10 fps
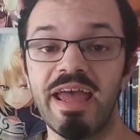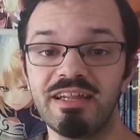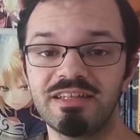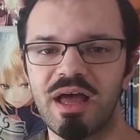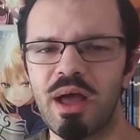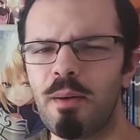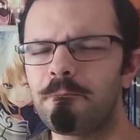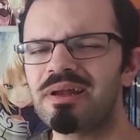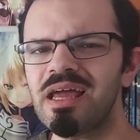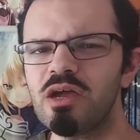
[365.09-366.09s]
8,
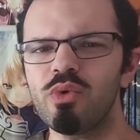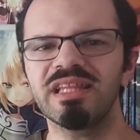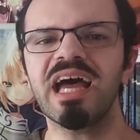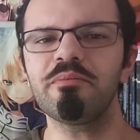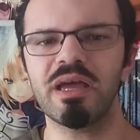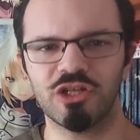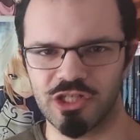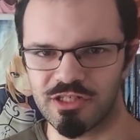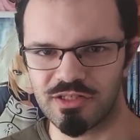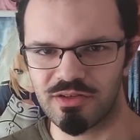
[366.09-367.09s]
play with
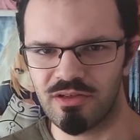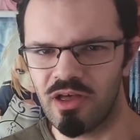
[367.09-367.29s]
dimensions.